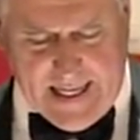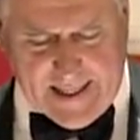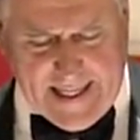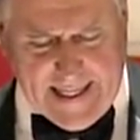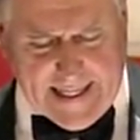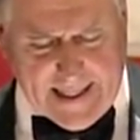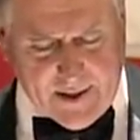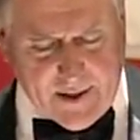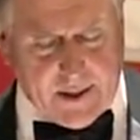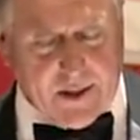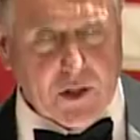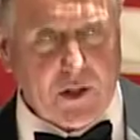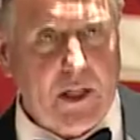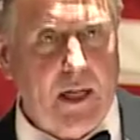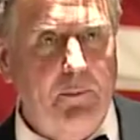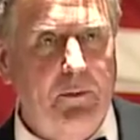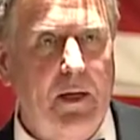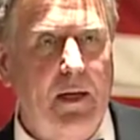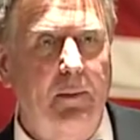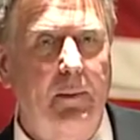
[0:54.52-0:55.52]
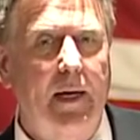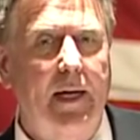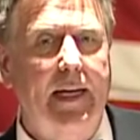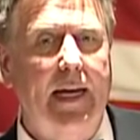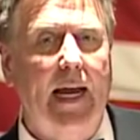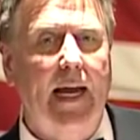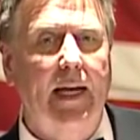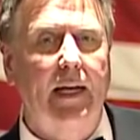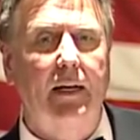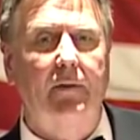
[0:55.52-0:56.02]
I think I learned something
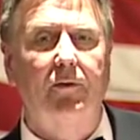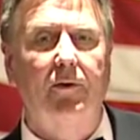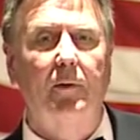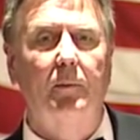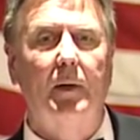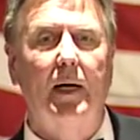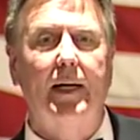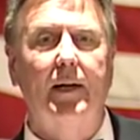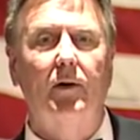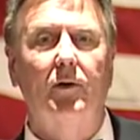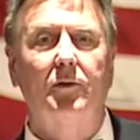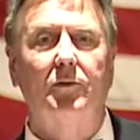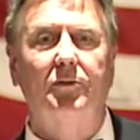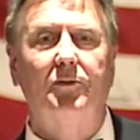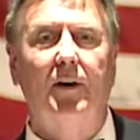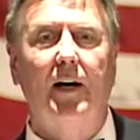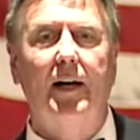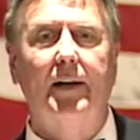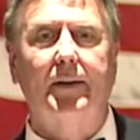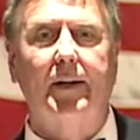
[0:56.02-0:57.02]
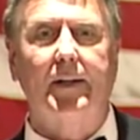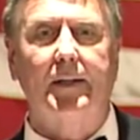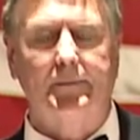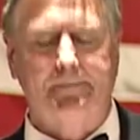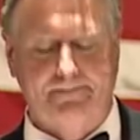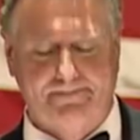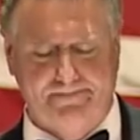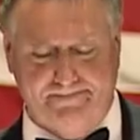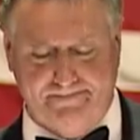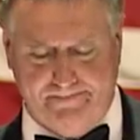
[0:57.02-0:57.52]
about Andy from my own father.
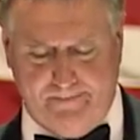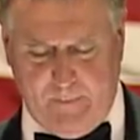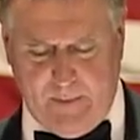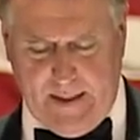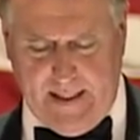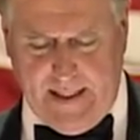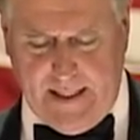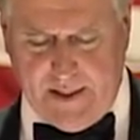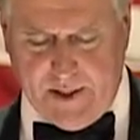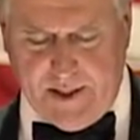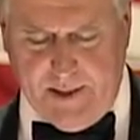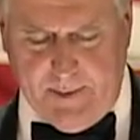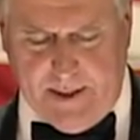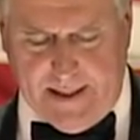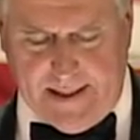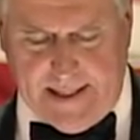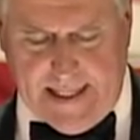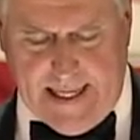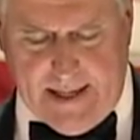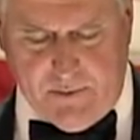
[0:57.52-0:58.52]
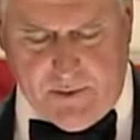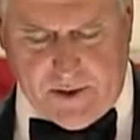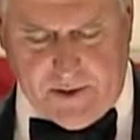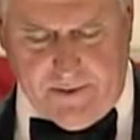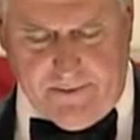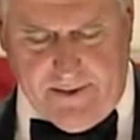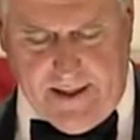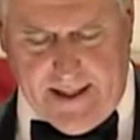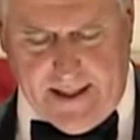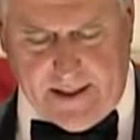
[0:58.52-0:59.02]
See, my dad was
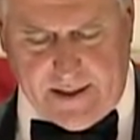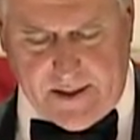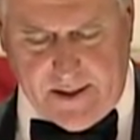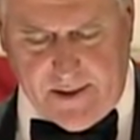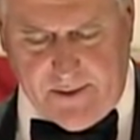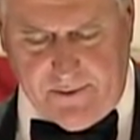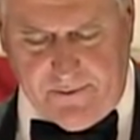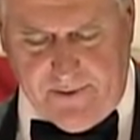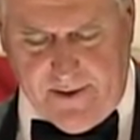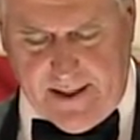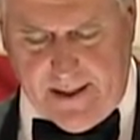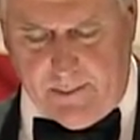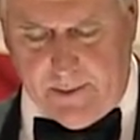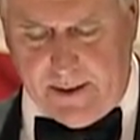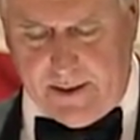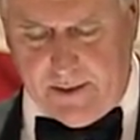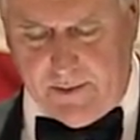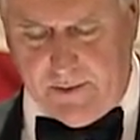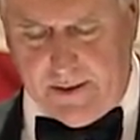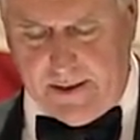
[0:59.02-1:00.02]
a volunteer fireman,